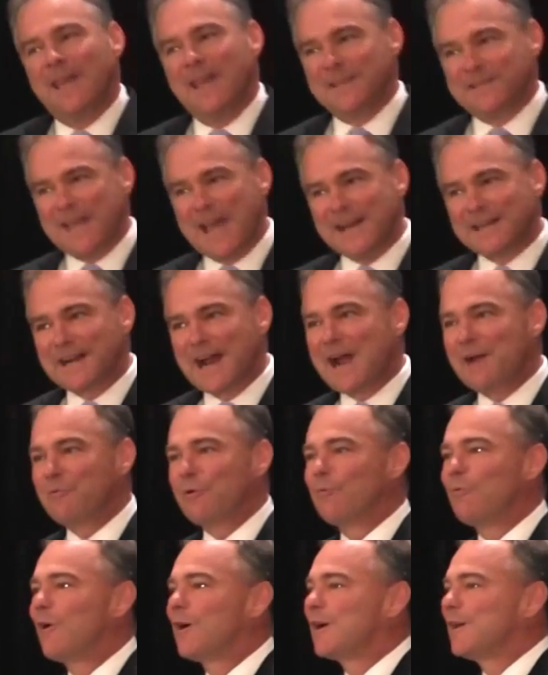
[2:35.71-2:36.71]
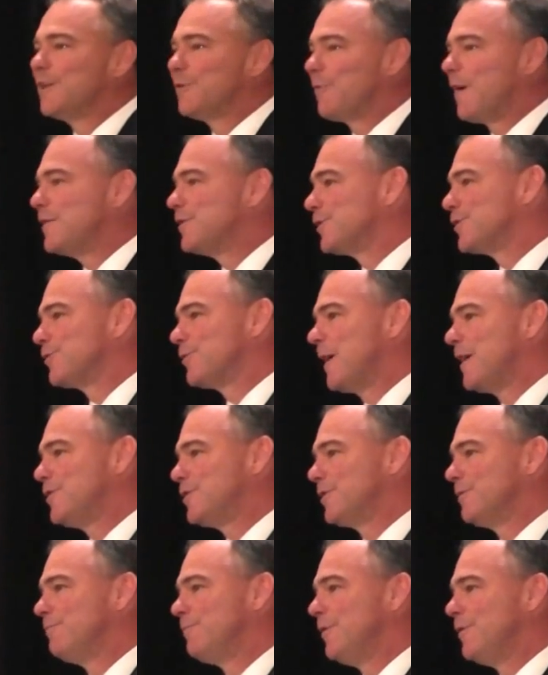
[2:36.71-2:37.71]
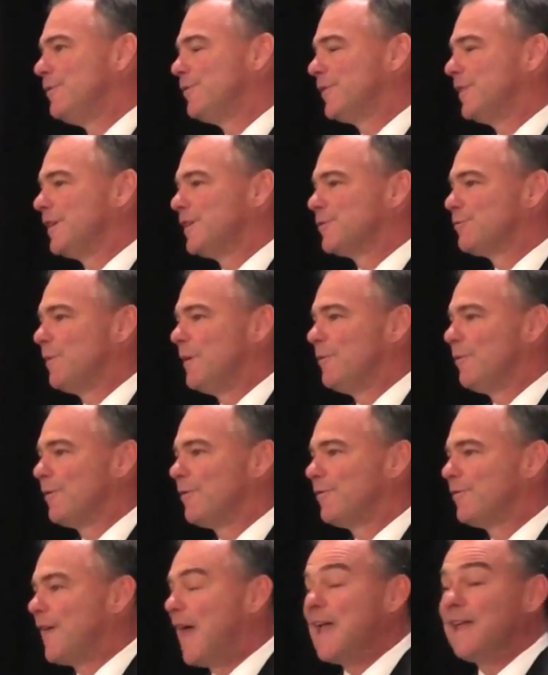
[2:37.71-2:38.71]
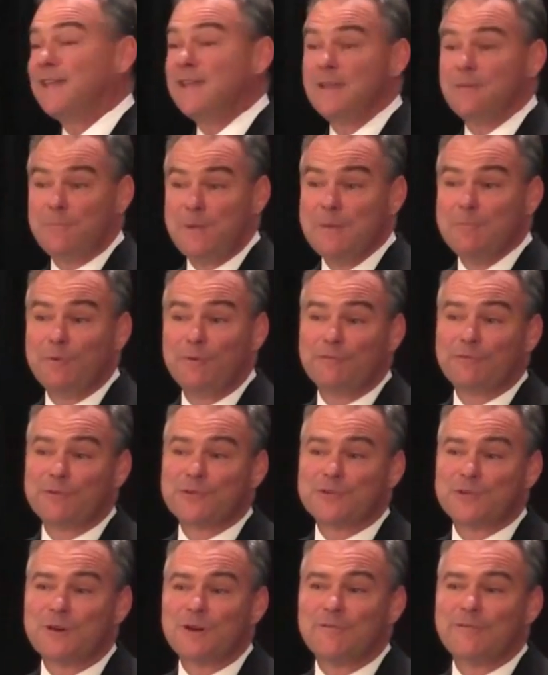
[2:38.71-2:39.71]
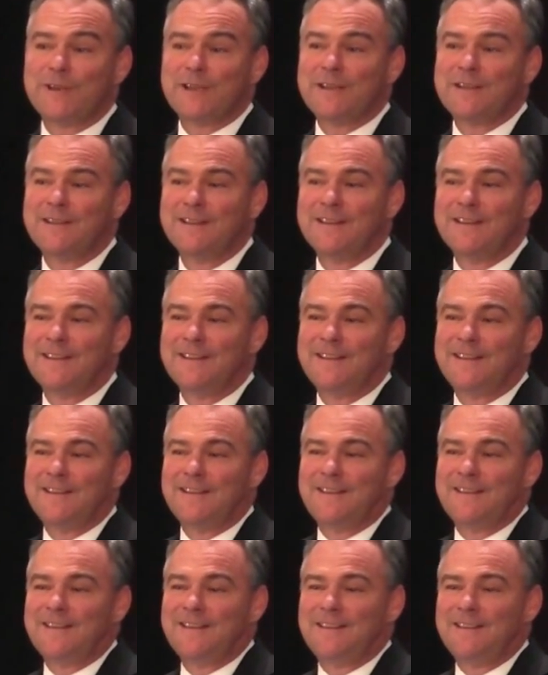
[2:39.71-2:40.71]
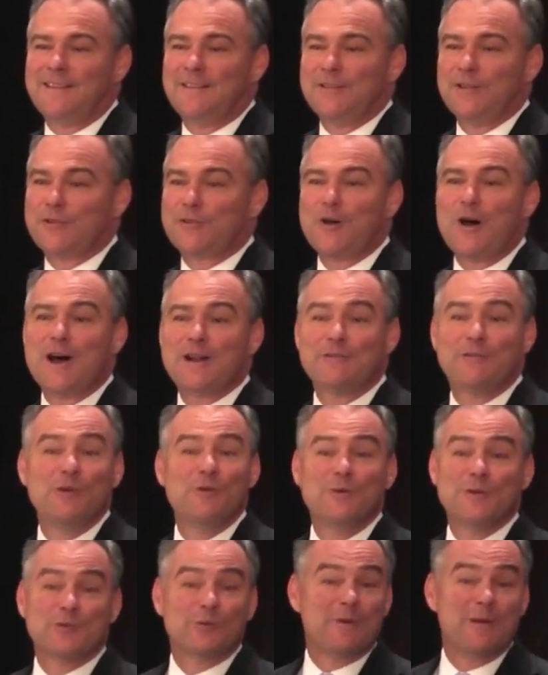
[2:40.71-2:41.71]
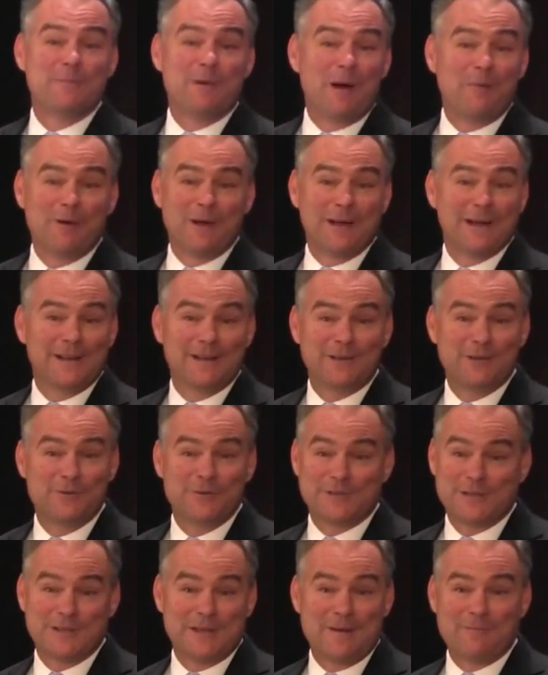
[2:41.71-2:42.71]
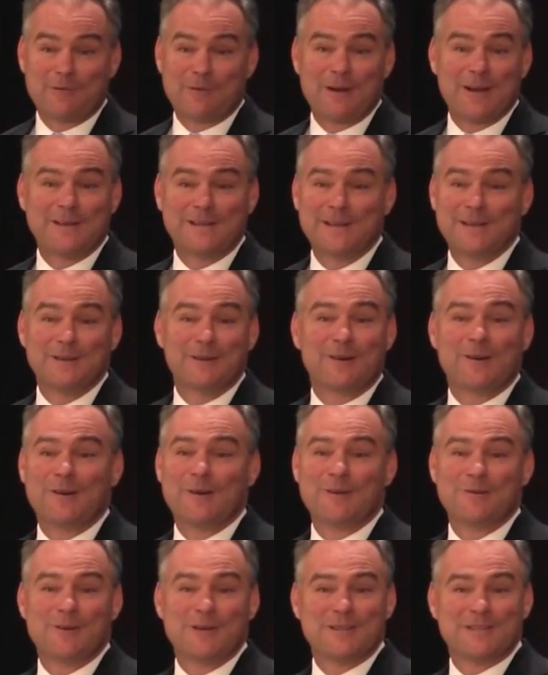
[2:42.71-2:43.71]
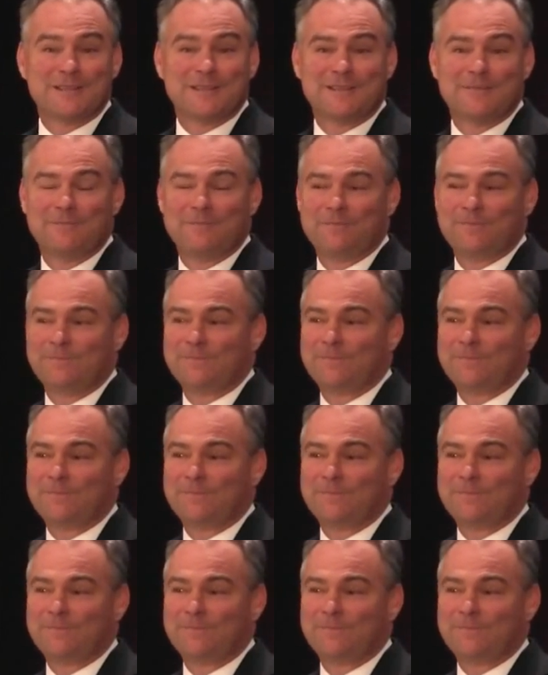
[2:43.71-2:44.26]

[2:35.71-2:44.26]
As Ann and I were working the registration booth and as we were thanking people for serving, the thought of who was a Republican and who was a Democrat didn't occur to us.